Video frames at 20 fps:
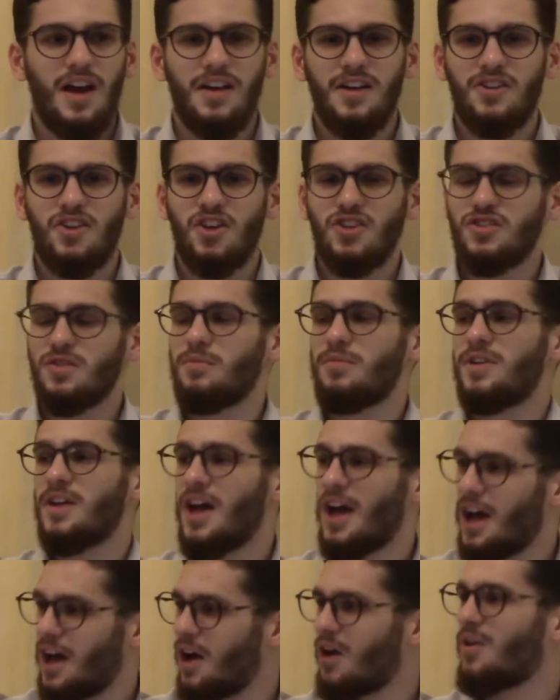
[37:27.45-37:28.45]
And he tells him,
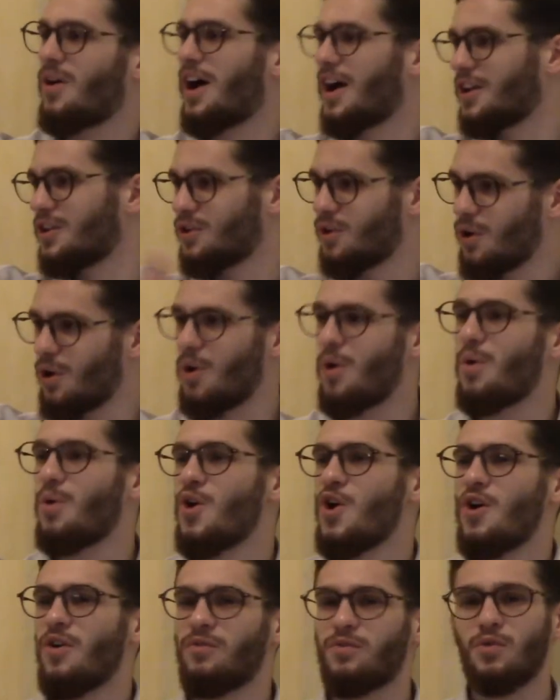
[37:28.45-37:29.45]
now I
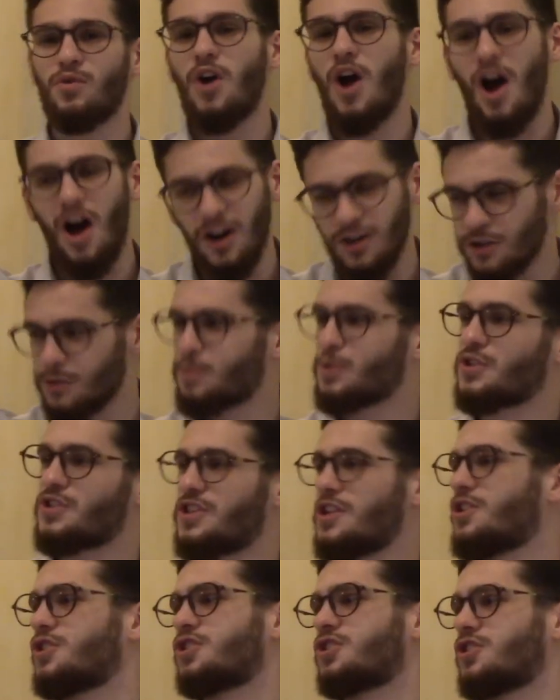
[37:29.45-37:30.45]
know for
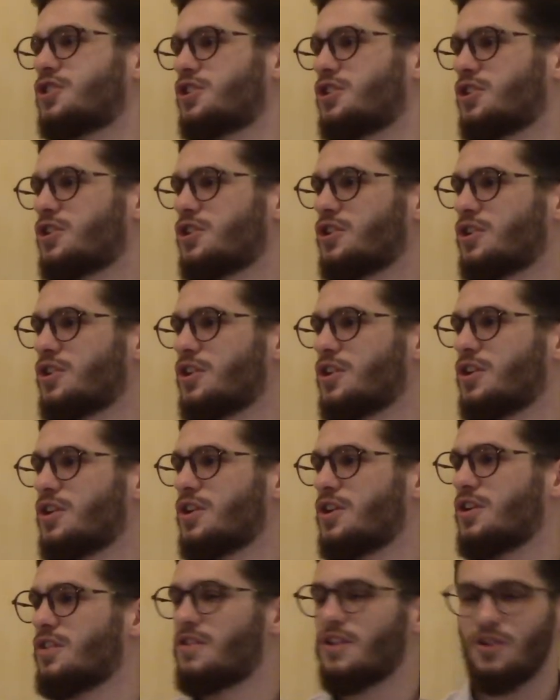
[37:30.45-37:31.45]
100% sure
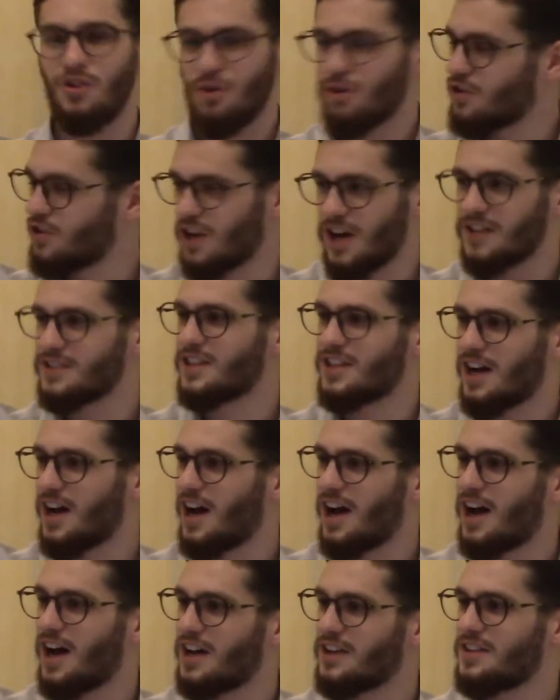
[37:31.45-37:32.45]
that you're not
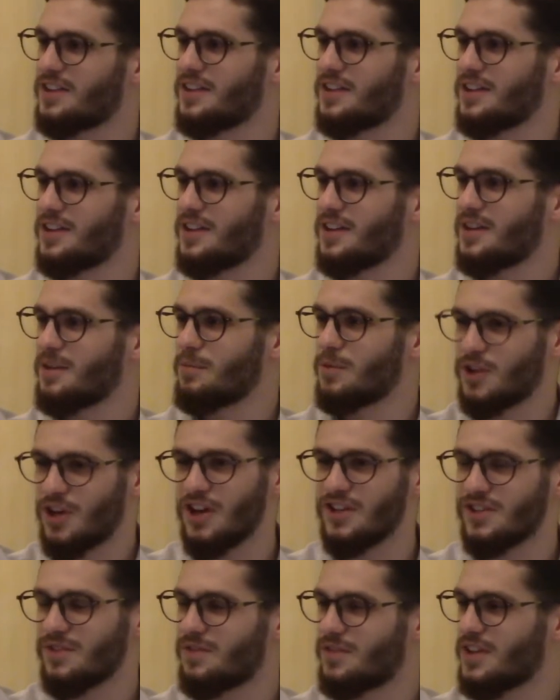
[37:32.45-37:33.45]
God
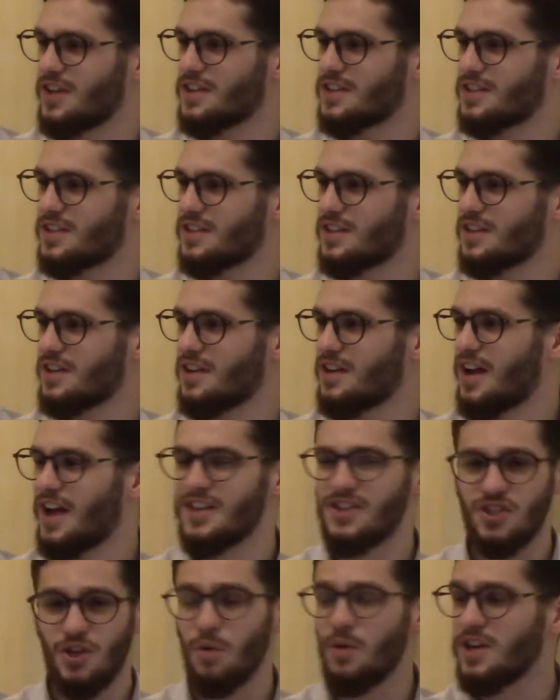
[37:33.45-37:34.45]
because of this.
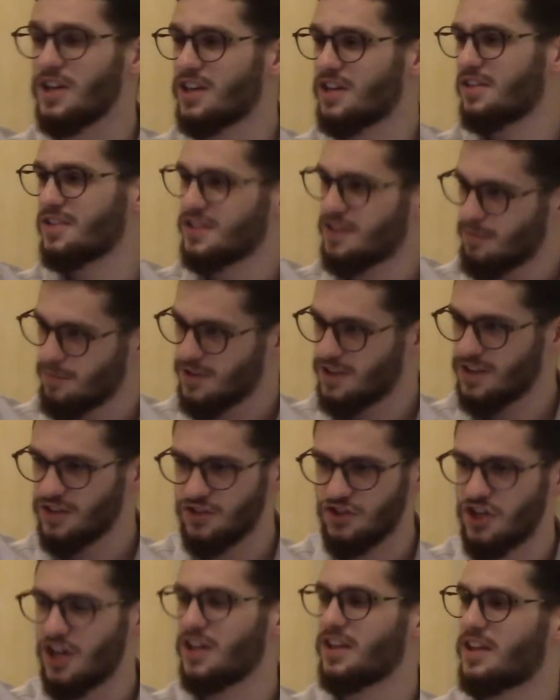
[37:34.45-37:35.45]
And so he kills him, the
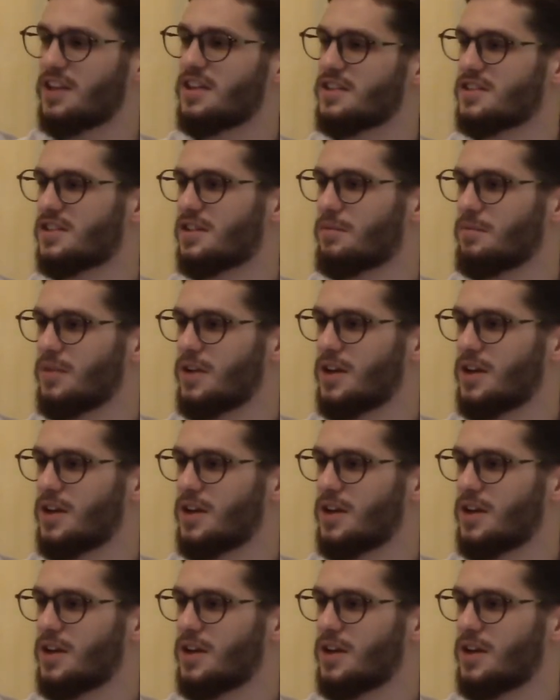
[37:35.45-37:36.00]
Dajjal kills him.